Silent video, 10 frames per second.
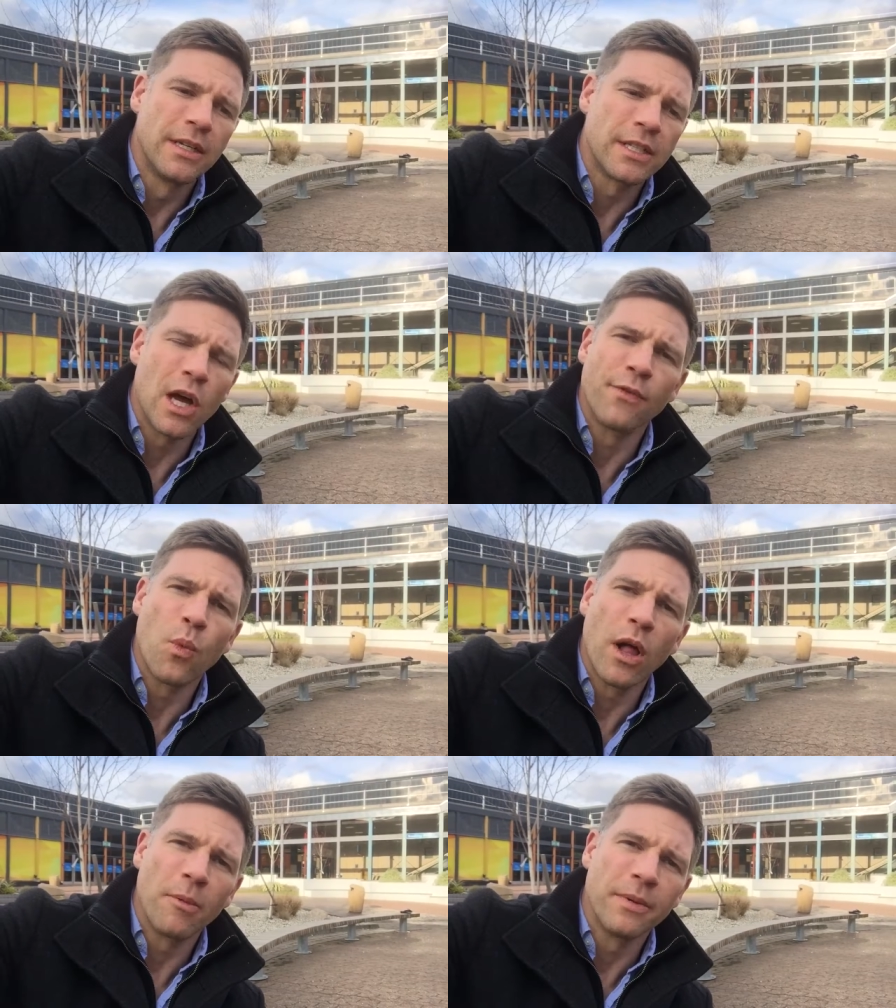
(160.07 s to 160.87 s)
just
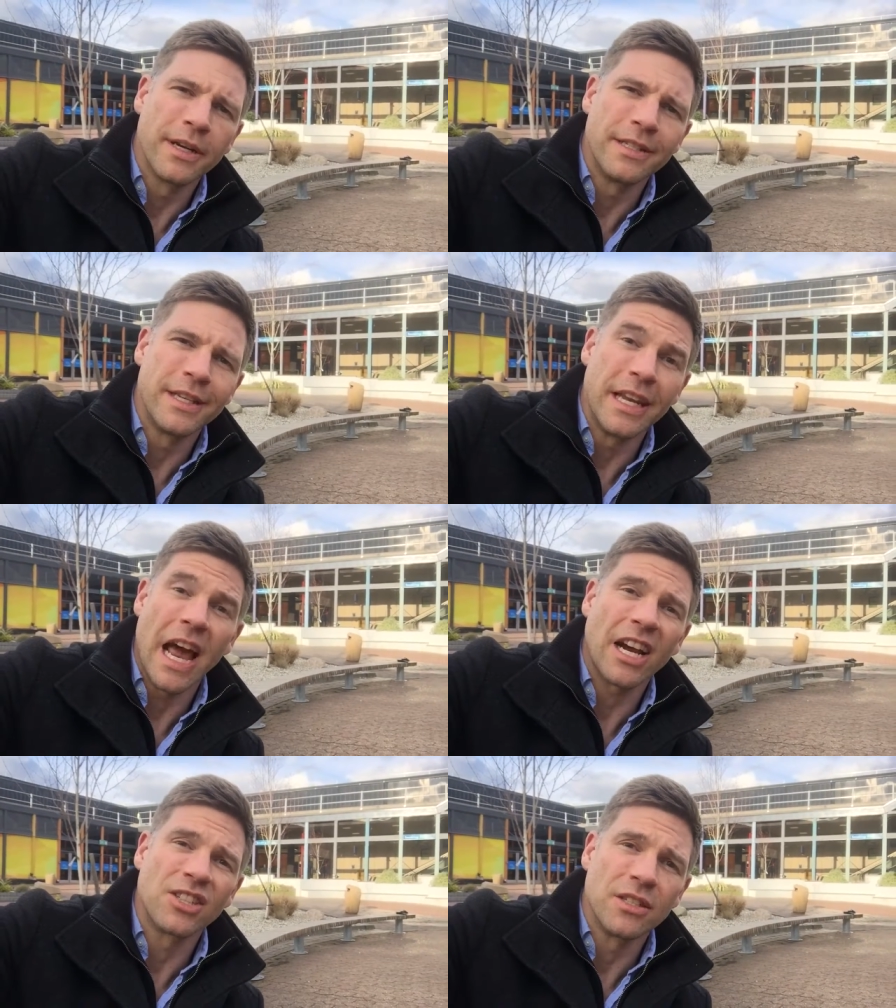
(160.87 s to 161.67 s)
overwhelm and
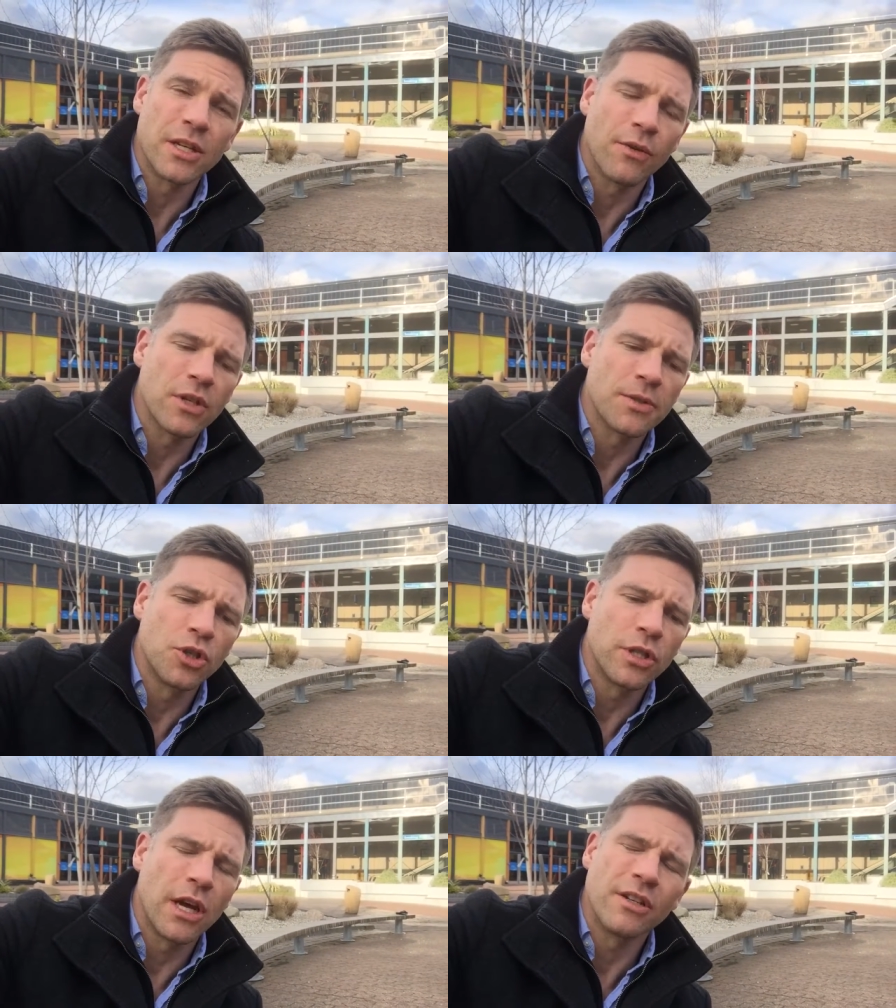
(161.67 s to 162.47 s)
inaction. So I've got
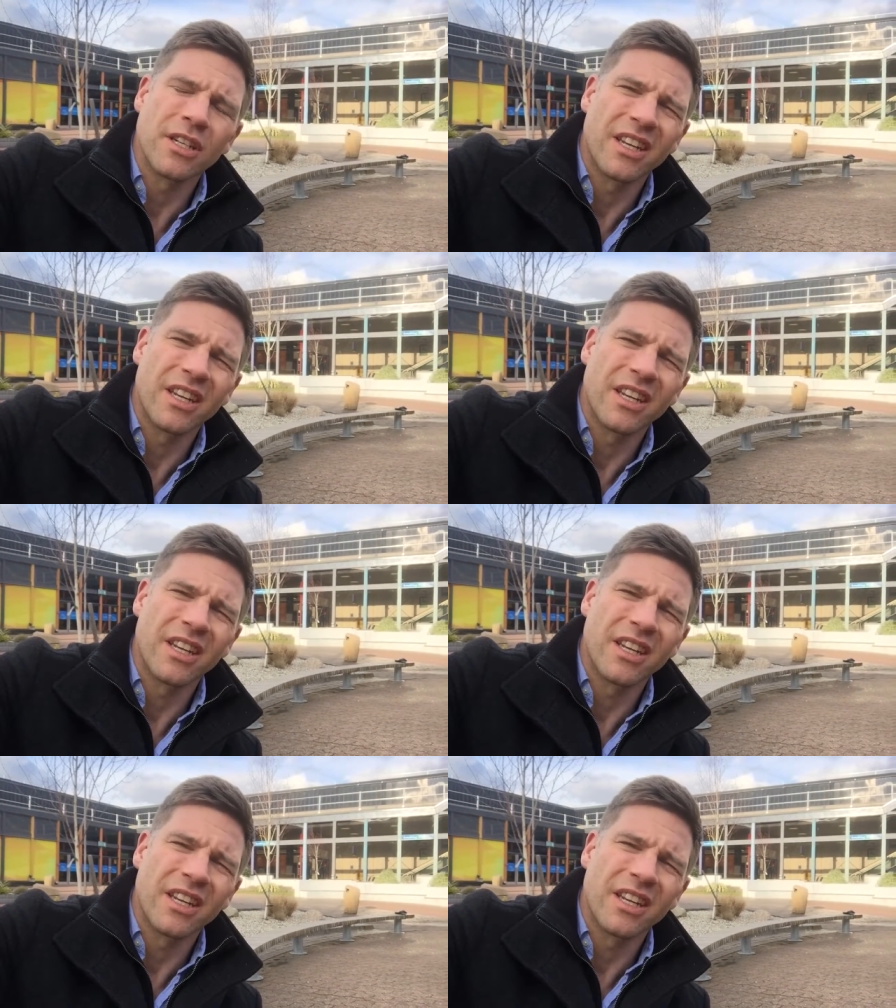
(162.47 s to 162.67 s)
some good notes.